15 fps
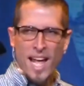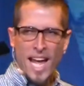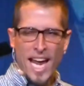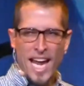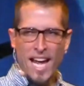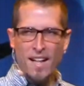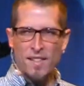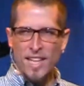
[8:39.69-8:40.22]

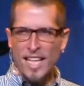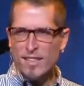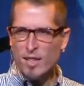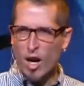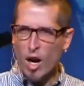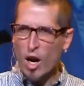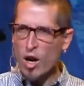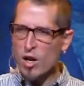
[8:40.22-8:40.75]
And these
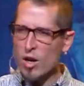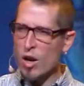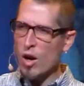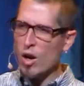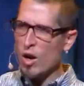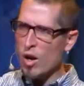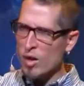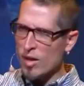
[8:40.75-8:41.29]
aren't
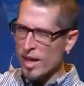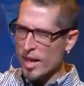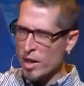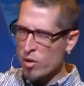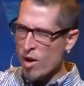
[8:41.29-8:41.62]
all like